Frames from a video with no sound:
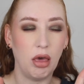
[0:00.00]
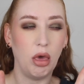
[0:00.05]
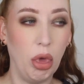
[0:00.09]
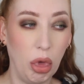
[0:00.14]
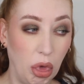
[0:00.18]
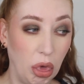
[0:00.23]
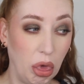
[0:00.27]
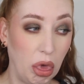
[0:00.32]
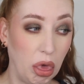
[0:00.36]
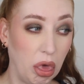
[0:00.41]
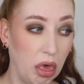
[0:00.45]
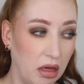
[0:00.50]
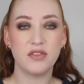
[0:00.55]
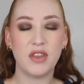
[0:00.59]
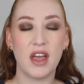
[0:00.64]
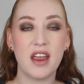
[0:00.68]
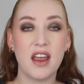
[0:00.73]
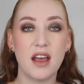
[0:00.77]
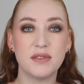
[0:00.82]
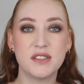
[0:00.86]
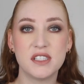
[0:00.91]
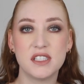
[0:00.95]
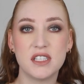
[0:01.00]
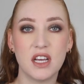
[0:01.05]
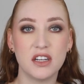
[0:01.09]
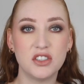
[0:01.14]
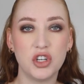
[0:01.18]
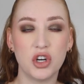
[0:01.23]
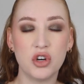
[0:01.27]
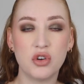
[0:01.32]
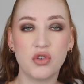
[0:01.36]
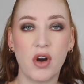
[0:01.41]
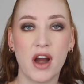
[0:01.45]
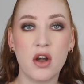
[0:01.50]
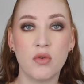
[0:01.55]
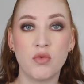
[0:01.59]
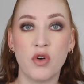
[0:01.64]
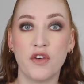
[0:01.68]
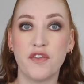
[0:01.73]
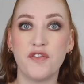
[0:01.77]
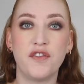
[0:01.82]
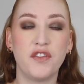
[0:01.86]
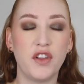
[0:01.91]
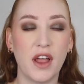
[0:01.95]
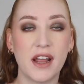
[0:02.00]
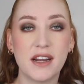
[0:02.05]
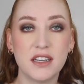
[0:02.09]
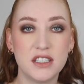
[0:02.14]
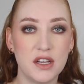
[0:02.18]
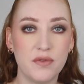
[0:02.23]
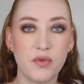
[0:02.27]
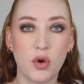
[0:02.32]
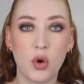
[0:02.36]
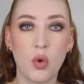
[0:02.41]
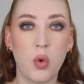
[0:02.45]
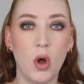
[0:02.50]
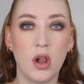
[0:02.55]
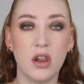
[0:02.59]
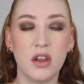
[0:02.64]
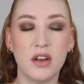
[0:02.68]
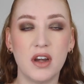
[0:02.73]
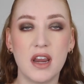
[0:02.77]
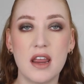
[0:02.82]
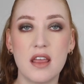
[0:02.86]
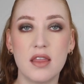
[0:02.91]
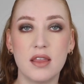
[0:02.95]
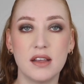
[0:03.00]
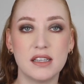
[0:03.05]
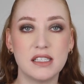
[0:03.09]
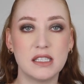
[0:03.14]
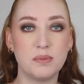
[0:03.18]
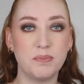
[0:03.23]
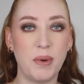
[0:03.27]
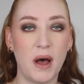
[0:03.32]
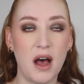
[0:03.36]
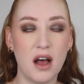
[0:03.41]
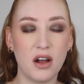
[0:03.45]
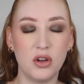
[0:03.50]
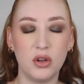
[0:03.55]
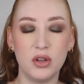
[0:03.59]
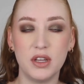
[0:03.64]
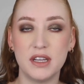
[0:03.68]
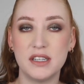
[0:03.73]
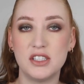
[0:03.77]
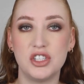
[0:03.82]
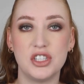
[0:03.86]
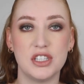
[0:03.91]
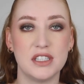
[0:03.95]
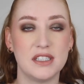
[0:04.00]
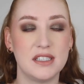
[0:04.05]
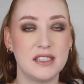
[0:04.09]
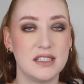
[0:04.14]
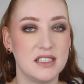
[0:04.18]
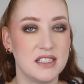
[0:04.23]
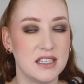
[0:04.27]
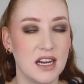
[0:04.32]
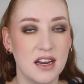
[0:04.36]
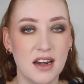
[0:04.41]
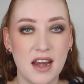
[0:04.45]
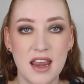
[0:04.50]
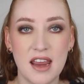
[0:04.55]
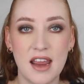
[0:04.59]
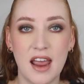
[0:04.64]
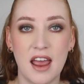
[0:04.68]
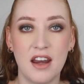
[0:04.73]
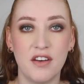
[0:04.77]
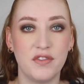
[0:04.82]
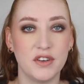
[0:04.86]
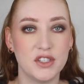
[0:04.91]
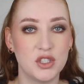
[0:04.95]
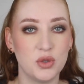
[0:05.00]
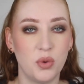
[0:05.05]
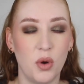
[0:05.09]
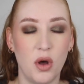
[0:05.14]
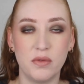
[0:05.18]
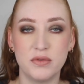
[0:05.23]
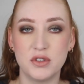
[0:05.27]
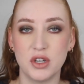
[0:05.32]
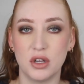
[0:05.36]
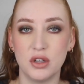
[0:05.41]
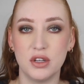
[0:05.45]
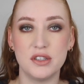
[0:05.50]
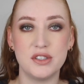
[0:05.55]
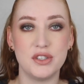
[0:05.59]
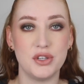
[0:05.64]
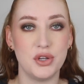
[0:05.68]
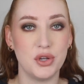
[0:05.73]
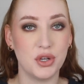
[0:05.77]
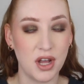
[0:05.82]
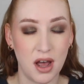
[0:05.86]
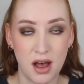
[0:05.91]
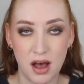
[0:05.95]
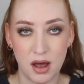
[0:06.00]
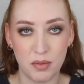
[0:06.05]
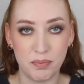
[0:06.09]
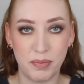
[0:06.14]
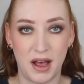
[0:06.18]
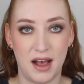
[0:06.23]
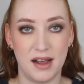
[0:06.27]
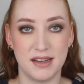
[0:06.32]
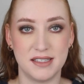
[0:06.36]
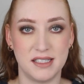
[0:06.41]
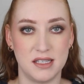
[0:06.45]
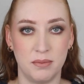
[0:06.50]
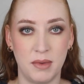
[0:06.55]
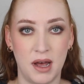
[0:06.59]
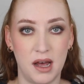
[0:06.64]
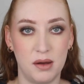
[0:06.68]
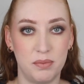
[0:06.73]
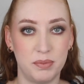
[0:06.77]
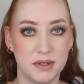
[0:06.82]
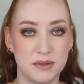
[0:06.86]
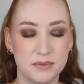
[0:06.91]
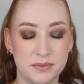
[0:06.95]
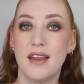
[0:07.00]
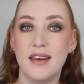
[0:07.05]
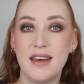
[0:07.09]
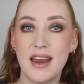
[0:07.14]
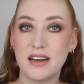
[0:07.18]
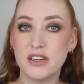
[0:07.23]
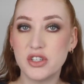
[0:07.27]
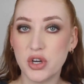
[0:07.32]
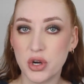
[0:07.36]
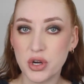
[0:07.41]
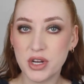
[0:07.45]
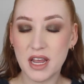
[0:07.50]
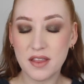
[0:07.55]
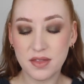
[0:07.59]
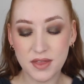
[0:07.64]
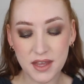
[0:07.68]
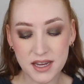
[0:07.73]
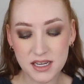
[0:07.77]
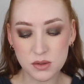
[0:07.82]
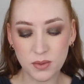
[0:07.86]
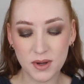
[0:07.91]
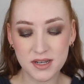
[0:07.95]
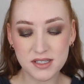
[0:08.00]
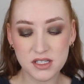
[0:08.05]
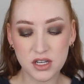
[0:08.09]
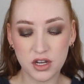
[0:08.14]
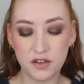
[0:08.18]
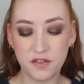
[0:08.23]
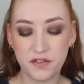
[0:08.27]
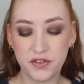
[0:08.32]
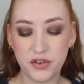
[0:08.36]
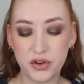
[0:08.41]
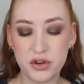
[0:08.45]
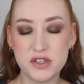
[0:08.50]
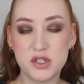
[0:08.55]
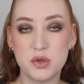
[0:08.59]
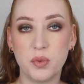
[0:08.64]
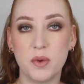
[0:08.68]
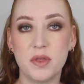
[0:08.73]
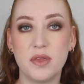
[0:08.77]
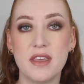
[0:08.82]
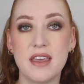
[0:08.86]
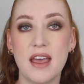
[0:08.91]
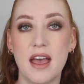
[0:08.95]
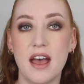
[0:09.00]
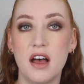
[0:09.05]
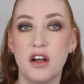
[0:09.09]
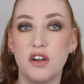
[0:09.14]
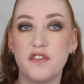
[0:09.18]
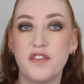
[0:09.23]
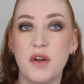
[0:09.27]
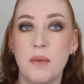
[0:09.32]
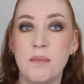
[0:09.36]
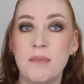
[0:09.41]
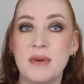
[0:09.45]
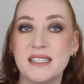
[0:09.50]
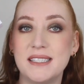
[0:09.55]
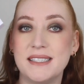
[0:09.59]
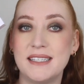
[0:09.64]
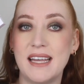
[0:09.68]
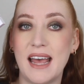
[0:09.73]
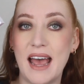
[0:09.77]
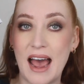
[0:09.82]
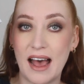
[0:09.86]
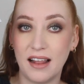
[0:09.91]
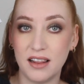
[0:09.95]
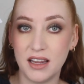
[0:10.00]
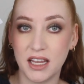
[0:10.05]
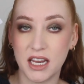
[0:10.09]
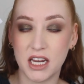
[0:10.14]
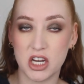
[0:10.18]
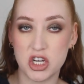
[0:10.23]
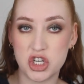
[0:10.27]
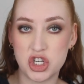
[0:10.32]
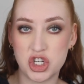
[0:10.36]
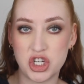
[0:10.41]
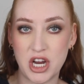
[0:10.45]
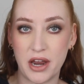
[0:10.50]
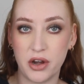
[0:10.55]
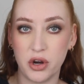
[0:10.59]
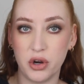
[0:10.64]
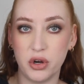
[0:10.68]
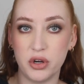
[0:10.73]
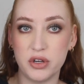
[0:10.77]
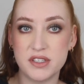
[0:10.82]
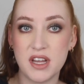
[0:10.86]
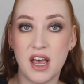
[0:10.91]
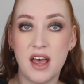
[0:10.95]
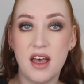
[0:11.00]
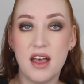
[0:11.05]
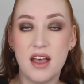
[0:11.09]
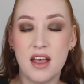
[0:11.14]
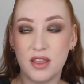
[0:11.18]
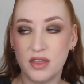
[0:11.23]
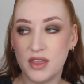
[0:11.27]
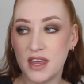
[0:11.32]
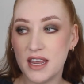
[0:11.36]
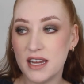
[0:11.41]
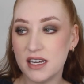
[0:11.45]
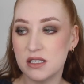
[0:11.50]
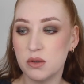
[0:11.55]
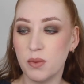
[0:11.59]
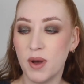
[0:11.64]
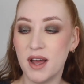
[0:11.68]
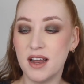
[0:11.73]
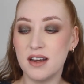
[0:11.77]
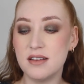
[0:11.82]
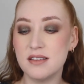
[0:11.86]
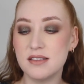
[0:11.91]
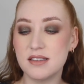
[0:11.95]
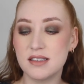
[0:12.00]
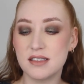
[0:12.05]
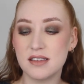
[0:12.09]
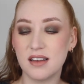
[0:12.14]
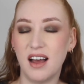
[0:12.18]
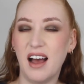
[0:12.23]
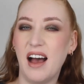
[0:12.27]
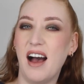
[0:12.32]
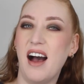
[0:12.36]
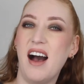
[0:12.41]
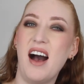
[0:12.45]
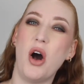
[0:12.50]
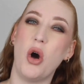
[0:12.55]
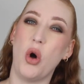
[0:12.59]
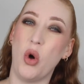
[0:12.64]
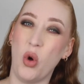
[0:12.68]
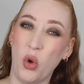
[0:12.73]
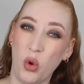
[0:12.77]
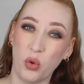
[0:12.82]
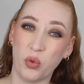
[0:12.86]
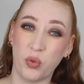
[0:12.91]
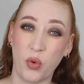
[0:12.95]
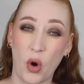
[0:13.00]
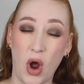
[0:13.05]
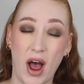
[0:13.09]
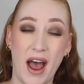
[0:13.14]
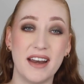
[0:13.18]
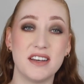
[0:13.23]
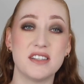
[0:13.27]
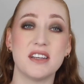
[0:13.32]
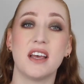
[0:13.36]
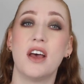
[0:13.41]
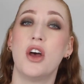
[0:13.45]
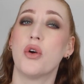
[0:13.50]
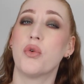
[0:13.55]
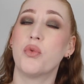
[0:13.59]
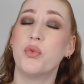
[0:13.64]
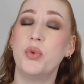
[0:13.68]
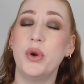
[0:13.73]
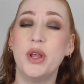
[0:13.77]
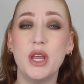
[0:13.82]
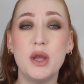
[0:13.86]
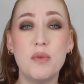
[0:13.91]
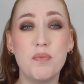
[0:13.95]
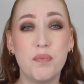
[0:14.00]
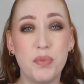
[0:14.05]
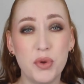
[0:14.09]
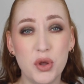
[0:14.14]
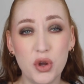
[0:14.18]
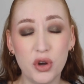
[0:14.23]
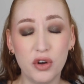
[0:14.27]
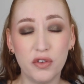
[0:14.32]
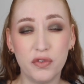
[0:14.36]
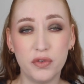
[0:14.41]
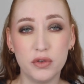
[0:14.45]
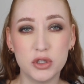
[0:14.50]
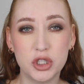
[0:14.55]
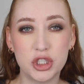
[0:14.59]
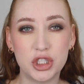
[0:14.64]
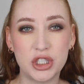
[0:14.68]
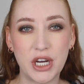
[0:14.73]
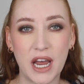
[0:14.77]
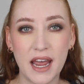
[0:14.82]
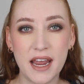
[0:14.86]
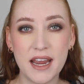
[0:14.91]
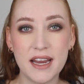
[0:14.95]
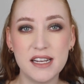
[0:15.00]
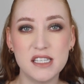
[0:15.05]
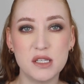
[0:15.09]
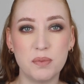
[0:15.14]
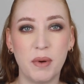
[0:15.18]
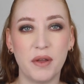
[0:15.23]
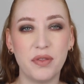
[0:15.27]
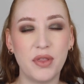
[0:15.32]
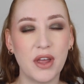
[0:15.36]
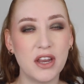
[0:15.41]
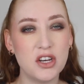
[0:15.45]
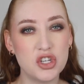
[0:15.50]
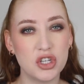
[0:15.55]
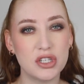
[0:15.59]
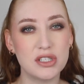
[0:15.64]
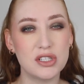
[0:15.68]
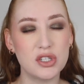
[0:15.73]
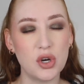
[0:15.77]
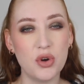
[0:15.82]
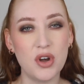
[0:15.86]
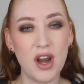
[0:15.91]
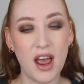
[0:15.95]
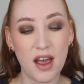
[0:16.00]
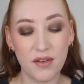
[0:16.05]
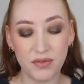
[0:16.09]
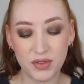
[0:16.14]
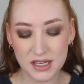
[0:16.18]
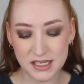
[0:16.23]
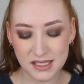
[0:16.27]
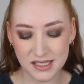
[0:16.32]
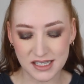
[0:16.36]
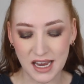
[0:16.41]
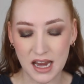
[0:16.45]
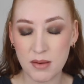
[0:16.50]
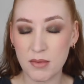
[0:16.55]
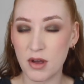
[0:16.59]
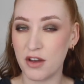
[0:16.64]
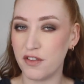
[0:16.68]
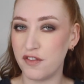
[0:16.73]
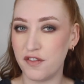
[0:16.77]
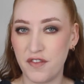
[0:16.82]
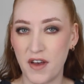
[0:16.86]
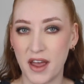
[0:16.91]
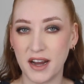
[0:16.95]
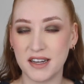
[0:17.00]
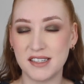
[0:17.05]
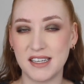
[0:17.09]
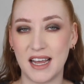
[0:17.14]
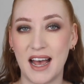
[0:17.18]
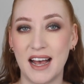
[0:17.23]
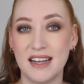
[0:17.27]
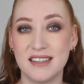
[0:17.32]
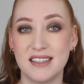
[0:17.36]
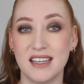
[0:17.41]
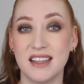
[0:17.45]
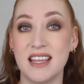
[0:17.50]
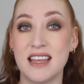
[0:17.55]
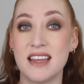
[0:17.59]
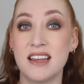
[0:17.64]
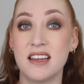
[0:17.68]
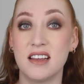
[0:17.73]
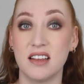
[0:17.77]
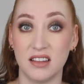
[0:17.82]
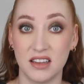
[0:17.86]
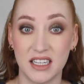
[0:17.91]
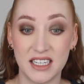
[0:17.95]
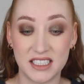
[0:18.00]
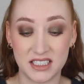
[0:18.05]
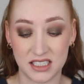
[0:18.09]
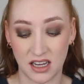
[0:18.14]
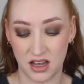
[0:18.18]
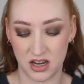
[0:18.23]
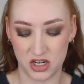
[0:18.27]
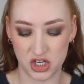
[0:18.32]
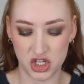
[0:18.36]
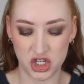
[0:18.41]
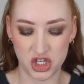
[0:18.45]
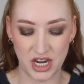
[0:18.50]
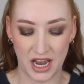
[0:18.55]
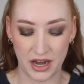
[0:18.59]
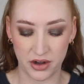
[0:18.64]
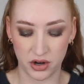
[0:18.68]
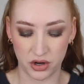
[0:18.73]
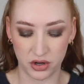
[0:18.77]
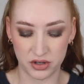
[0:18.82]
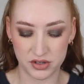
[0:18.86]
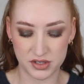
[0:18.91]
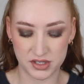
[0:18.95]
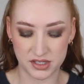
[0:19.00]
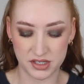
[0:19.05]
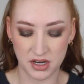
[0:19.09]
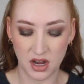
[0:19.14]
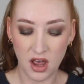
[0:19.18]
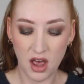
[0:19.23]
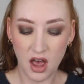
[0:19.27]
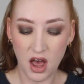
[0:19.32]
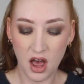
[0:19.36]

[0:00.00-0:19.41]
Ooh. They have such a great reflective quality. The sparkle is just stunning, and for twelve dollars you can't pass them up. Now don't get these ones confused with the Elf metallic shadows. These ones are alright. Really beautiful shades, but they just don't have the same effect as the glitter shadows.